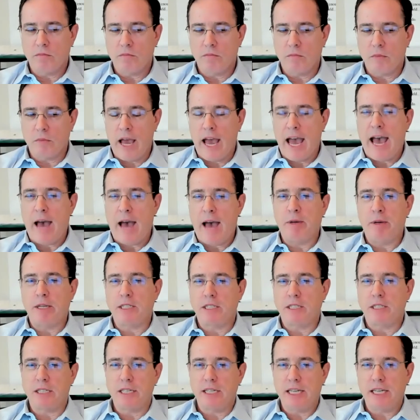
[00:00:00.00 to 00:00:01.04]

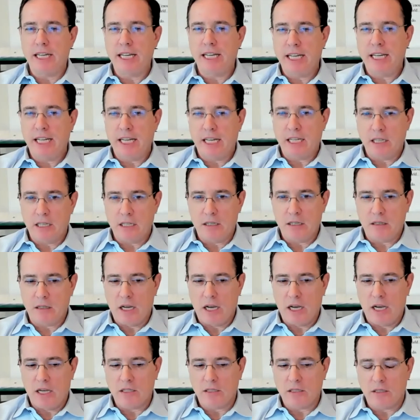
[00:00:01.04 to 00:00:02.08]
habits and eating in the
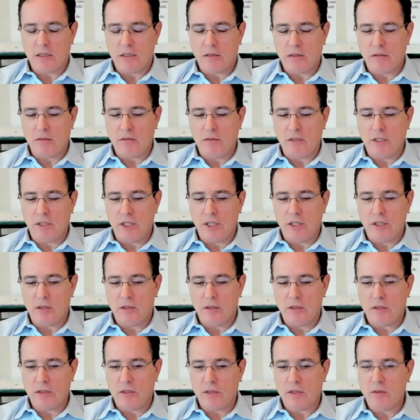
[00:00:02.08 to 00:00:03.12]
last year.
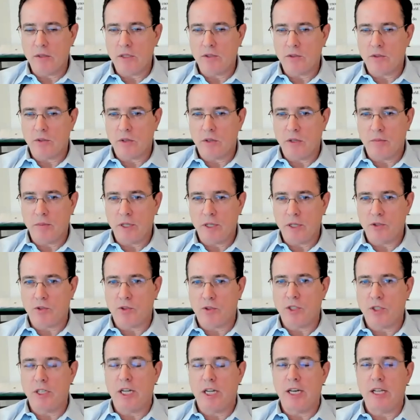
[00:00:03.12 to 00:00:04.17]
And so it'd be
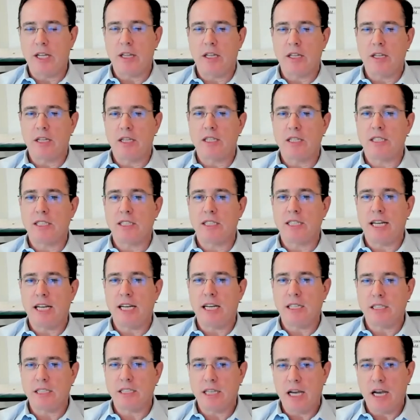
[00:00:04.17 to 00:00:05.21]
interesting in anything that
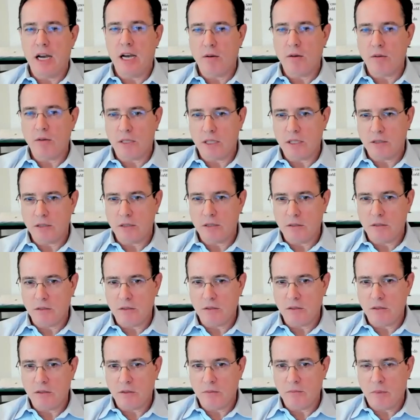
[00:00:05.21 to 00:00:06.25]
stands out that
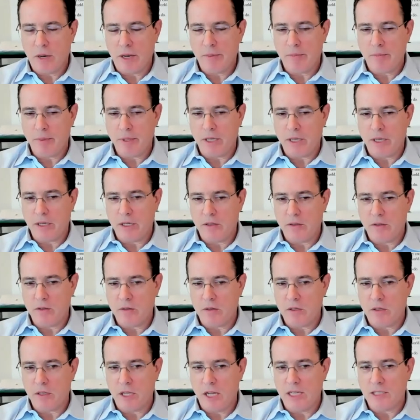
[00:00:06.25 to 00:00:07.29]
might be
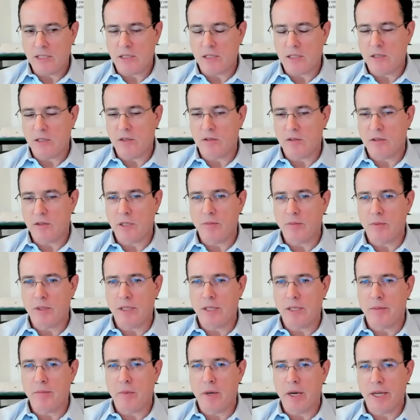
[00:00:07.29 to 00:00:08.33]
either a lesson or something
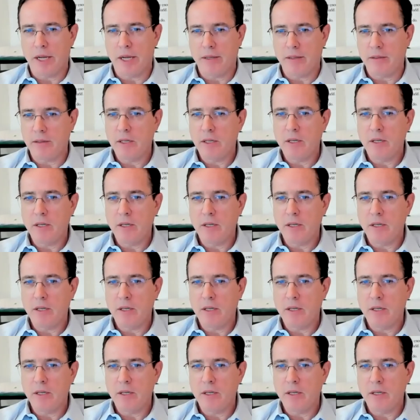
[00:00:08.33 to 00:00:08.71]
that might